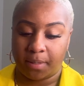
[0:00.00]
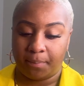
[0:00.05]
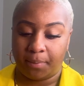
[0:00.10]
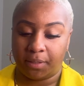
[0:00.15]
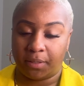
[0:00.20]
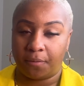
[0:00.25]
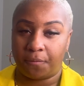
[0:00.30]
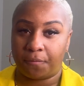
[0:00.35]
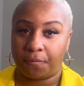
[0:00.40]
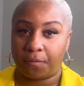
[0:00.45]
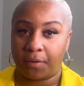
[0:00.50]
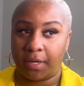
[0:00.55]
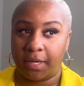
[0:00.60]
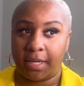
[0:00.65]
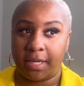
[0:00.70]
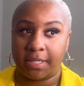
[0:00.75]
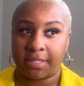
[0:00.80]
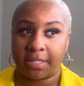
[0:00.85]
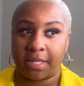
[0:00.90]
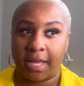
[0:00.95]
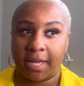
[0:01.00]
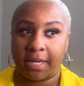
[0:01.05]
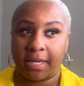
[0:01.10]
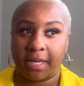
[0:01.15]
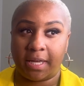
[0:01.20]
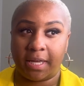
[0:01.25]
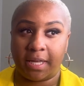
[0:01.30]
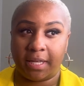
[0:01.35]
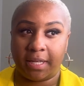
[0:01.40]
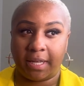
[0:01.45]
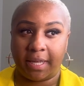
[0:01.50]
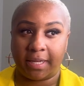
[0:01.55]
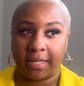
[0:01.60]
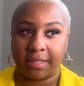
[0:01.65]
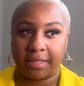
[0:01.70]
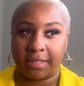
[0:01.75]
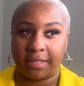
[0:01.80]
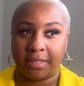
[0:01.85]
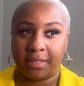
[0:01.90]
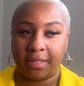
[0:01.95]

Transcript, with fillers: but the front is like cut like